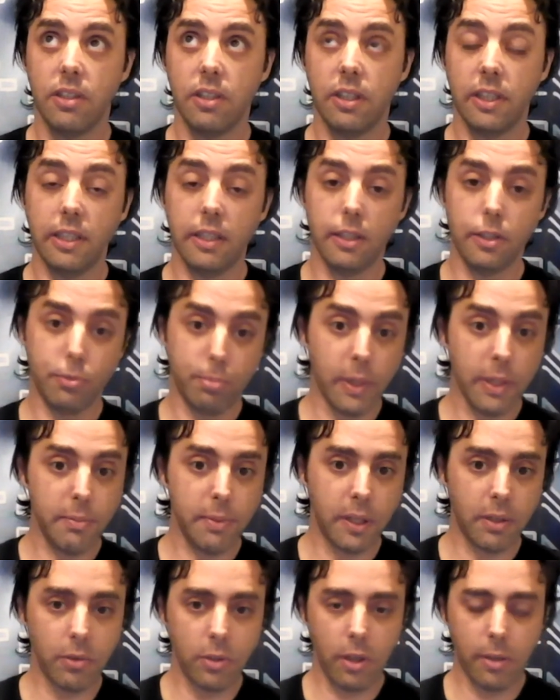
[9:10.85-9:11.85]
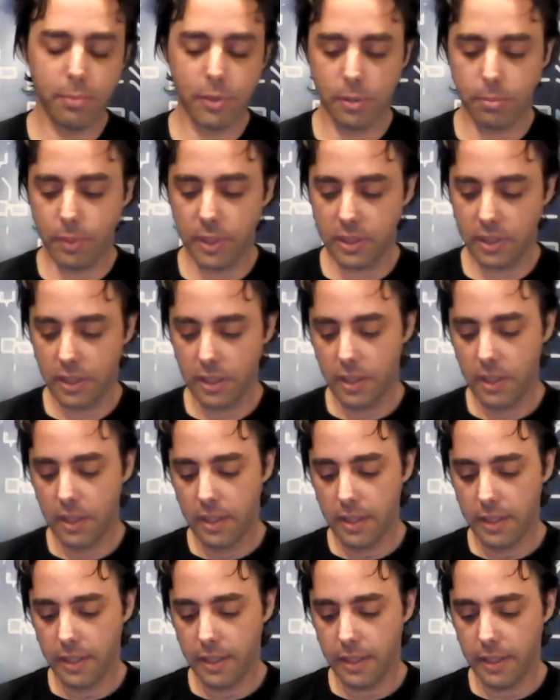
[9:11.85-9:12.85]
it might be a good option, but
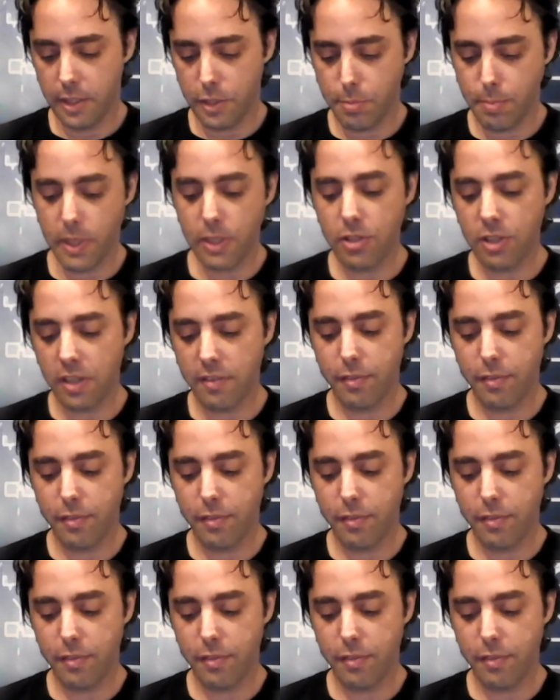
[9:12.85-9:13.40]
especially